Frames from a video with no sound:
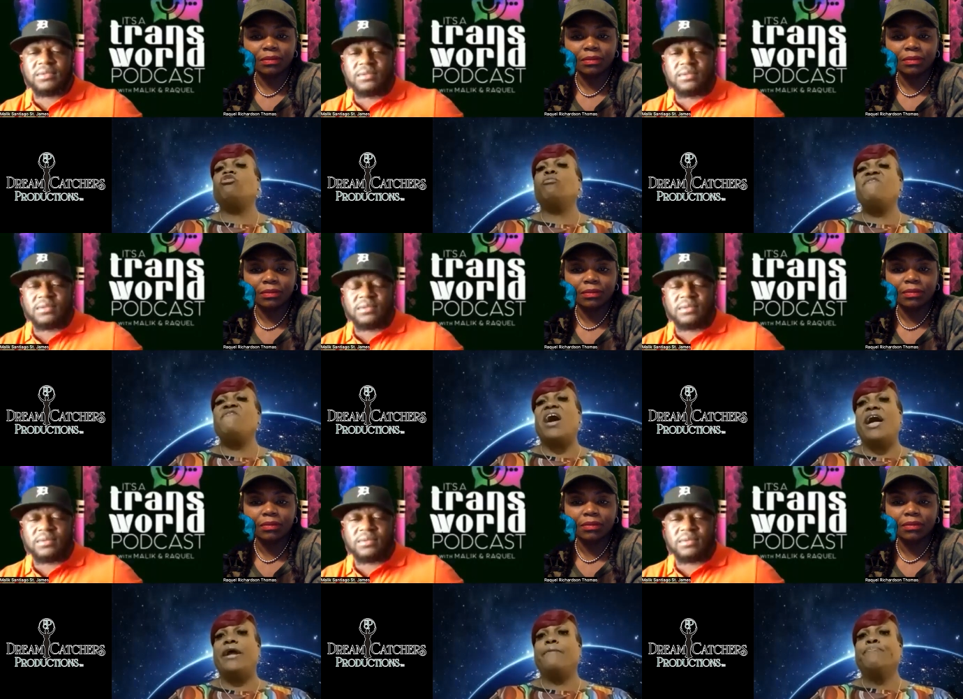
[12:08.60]
Speaker 1: you'll be
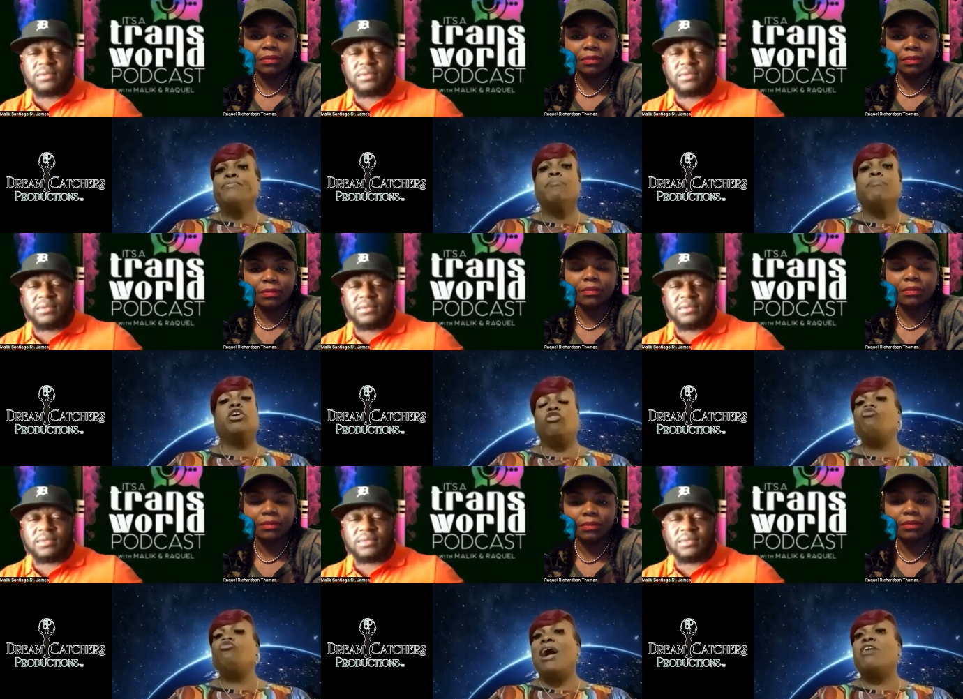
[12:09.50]
fine because
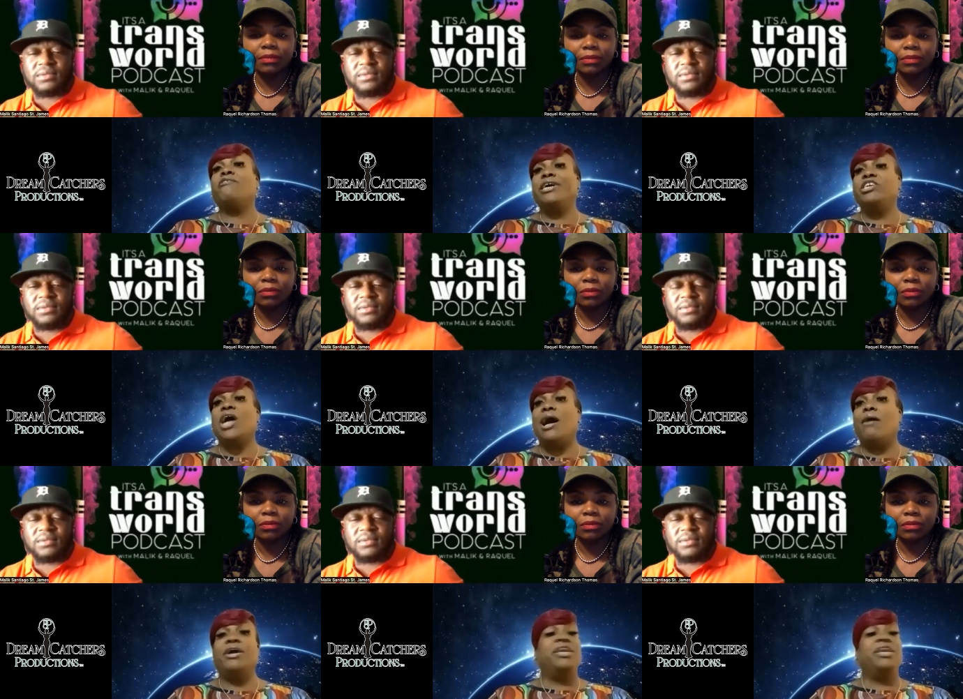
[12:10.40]
you're my
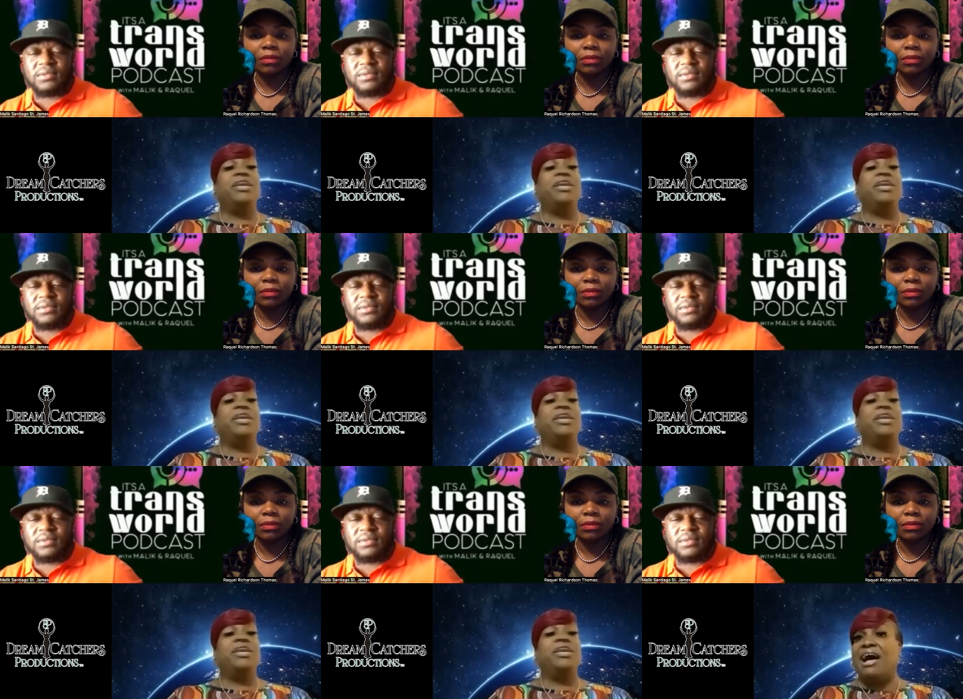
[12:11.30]
grandchild and
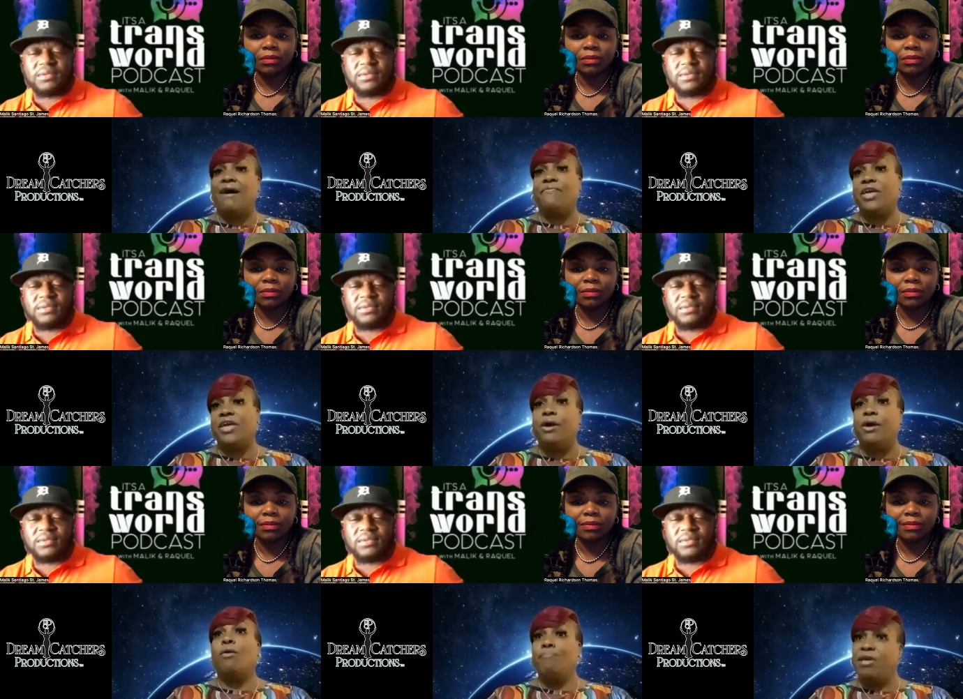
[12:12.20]
the fucker out
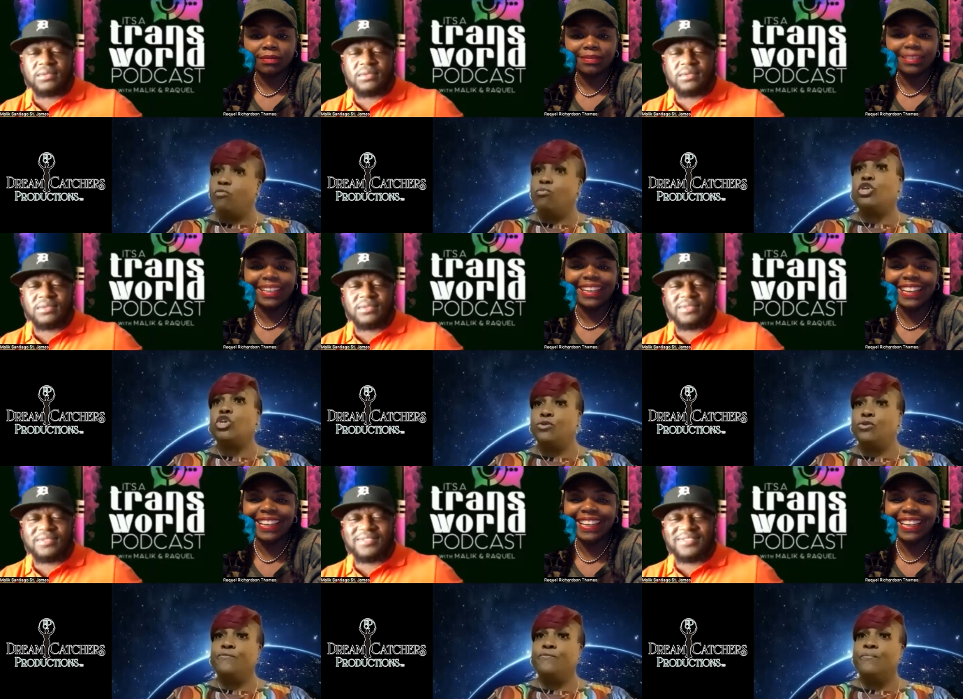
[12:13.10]
there don't mess
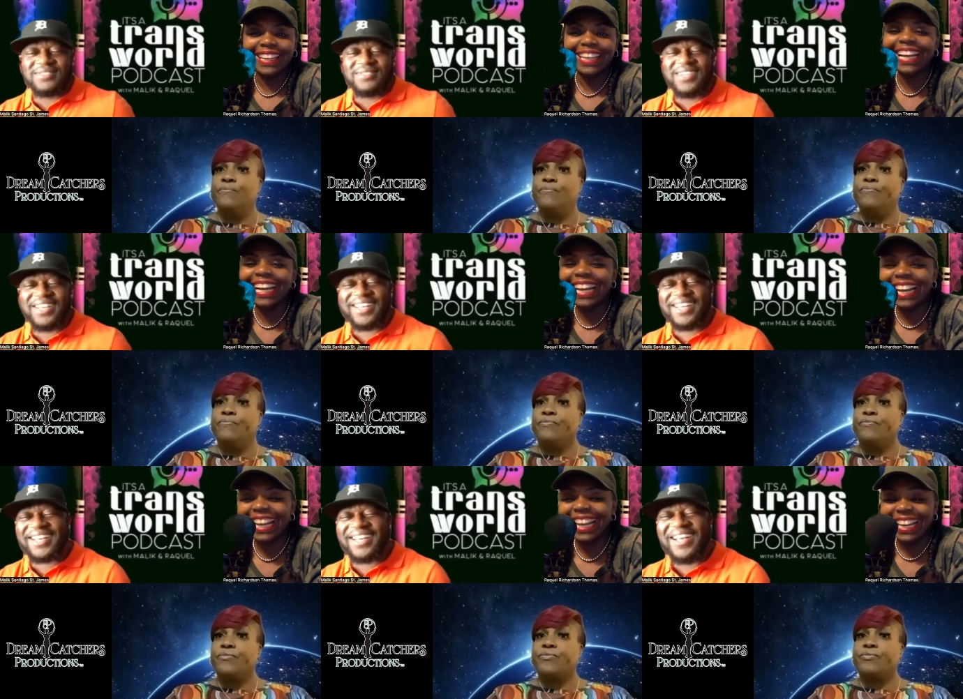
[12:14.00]
with
Speaker 2: you.
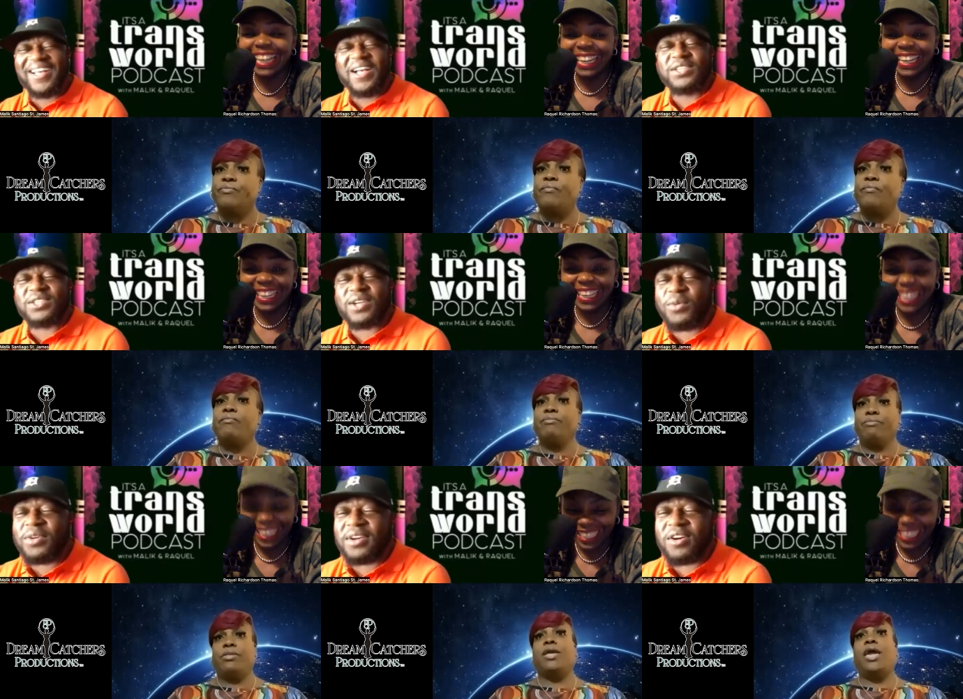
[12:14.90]
I
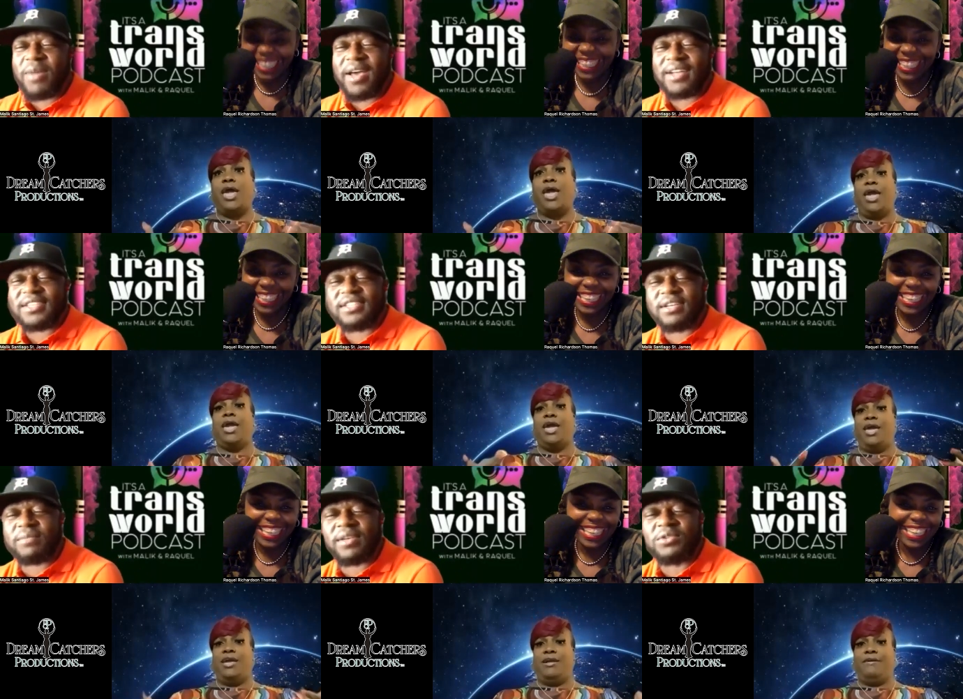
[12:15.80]
want to go back to
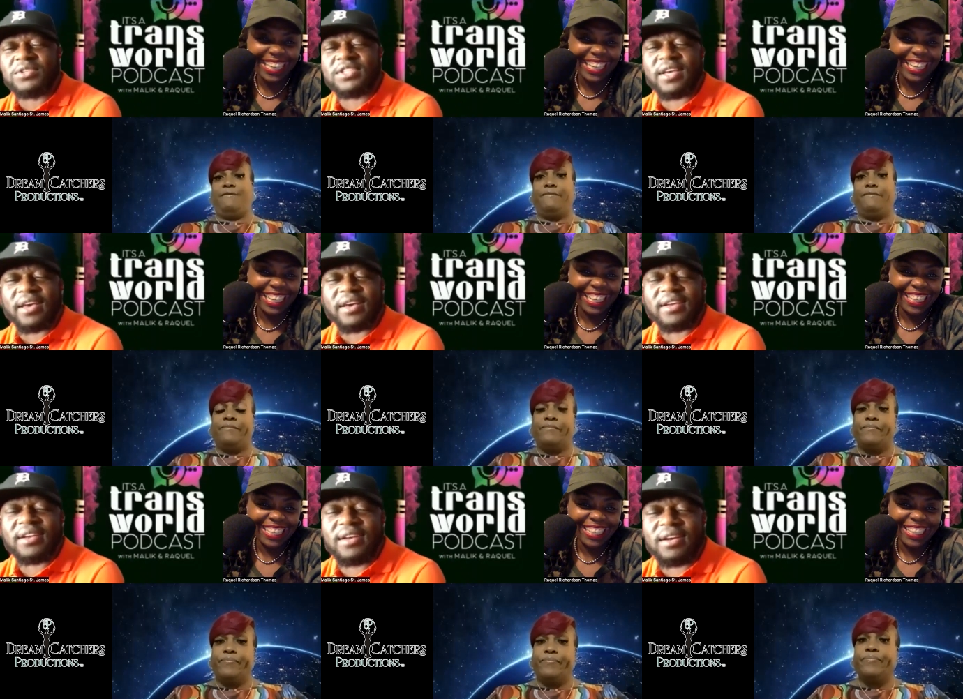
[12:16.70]
something you said.
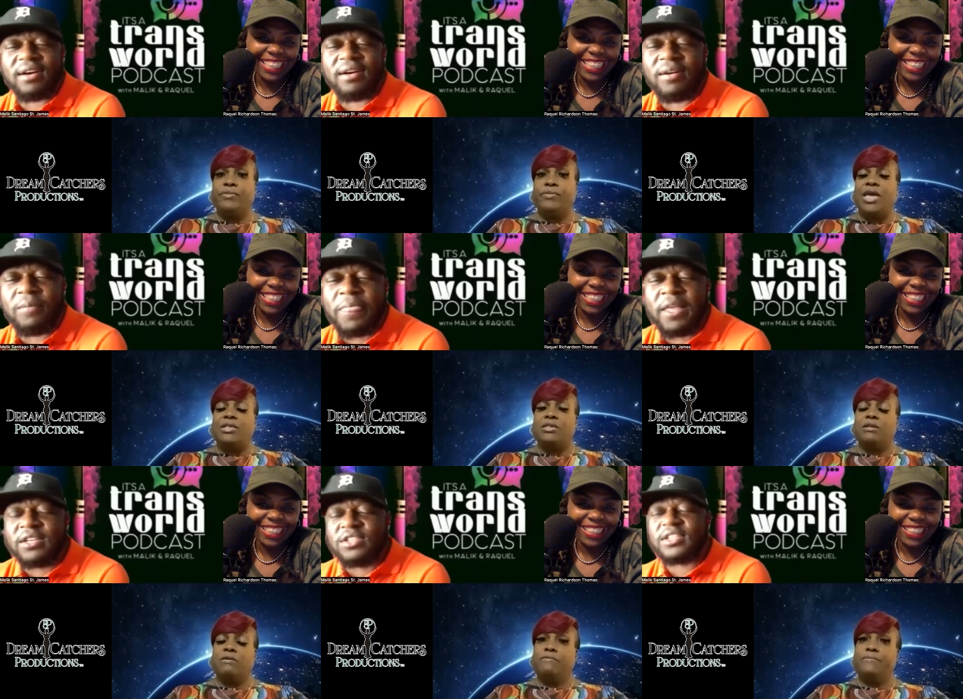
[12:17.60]
Um,
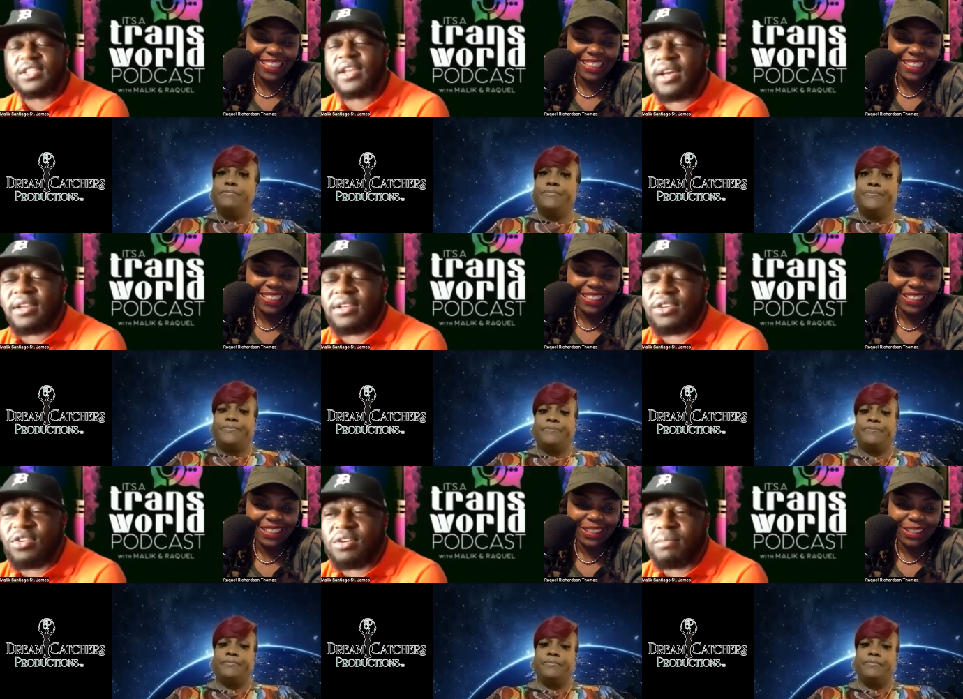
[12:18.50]
you said that
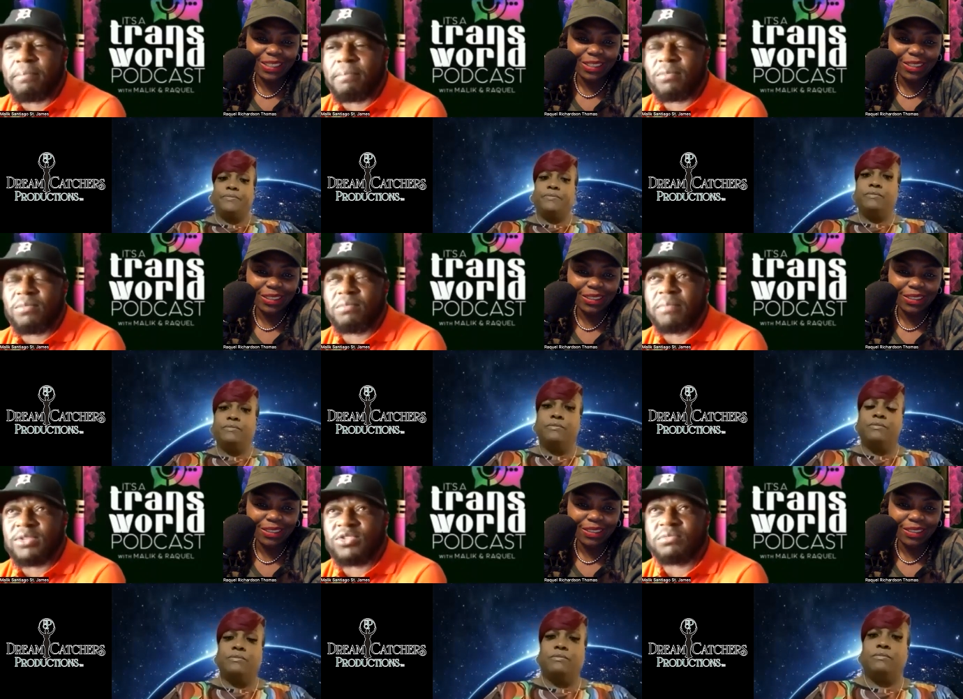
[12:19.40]
your
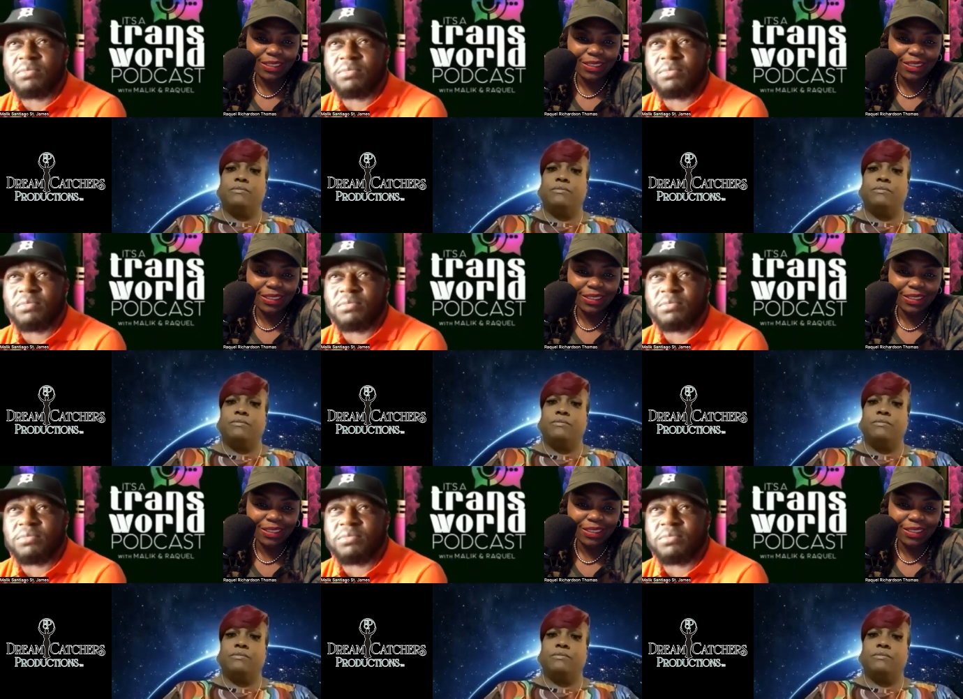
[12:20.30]
mental